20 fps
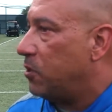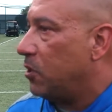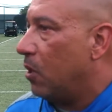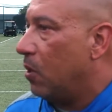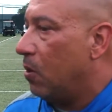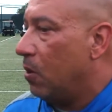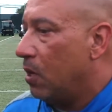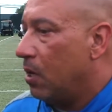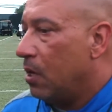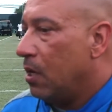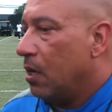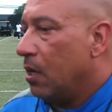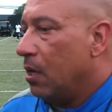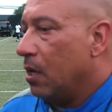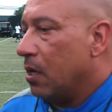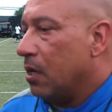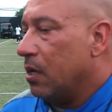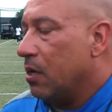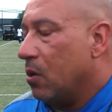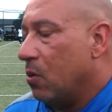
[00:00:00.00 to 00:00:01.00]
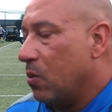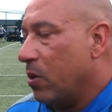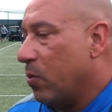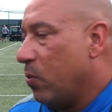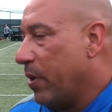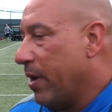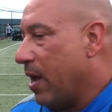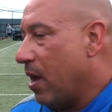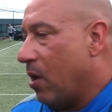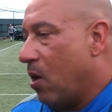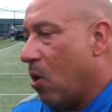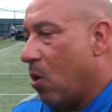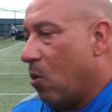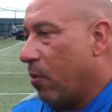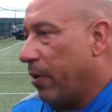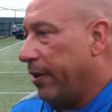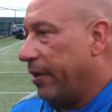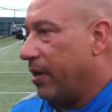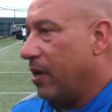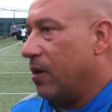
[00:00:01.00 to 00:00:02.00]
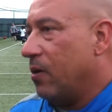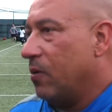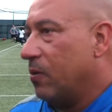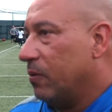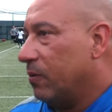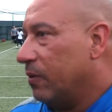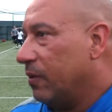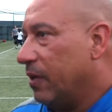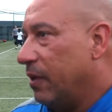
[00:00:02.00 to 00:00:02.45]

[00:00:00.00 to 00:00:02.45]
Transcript: So, you know, we got a long way to go.